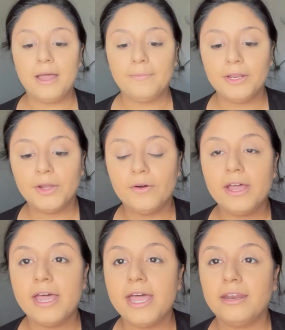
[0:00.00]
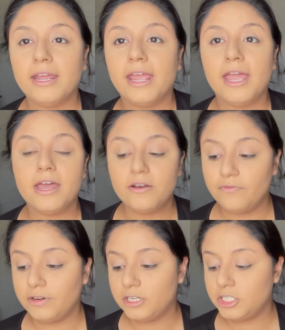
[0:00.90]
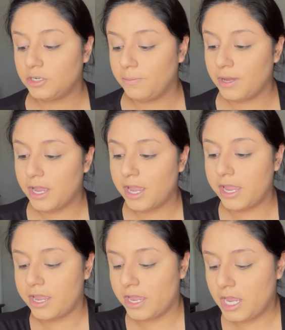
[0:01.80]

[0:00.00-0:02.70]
i'm gonna go ahead and finish my